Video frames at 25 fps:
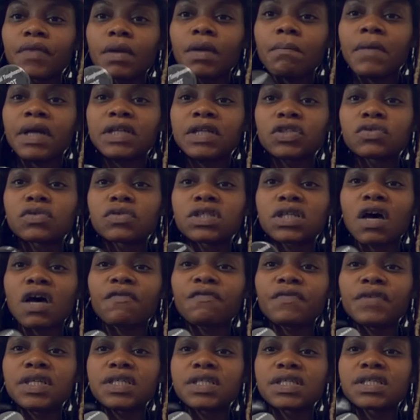mental
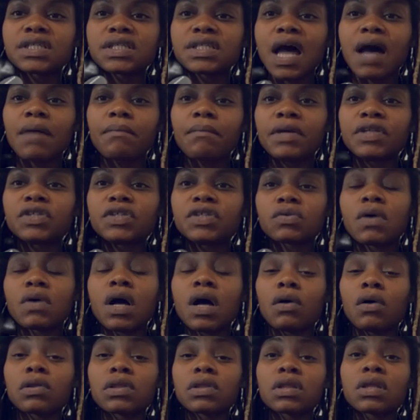toughness is not mental
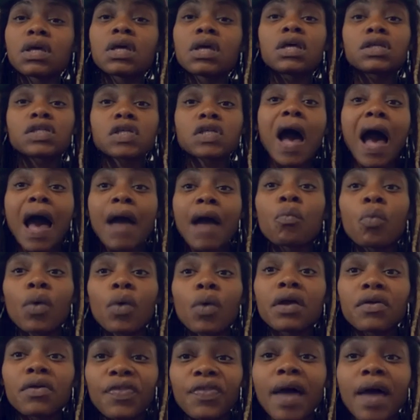health. So I
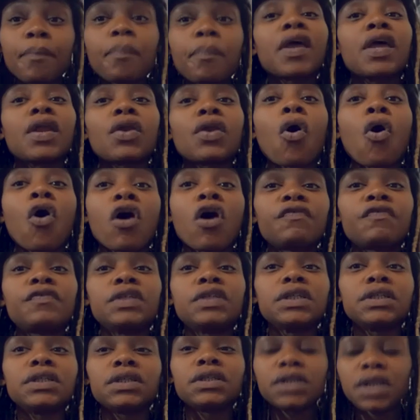wear that pin often.